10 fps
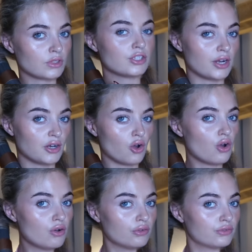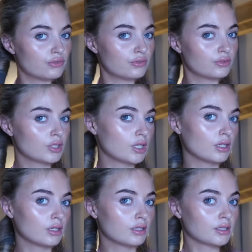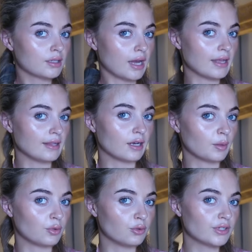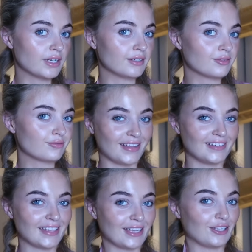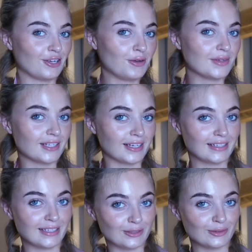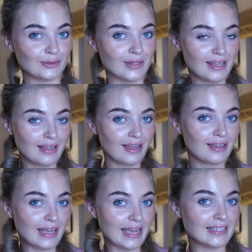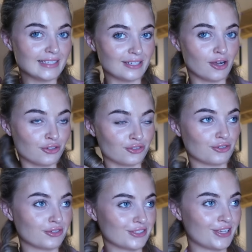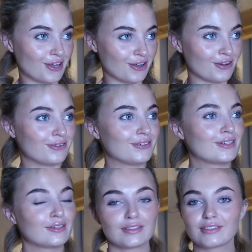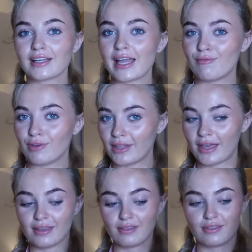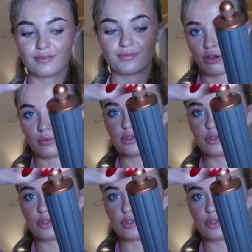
Turn it off and then I pull down. And there you go, it's like a little 1800s curl. It's like Henry VIII. I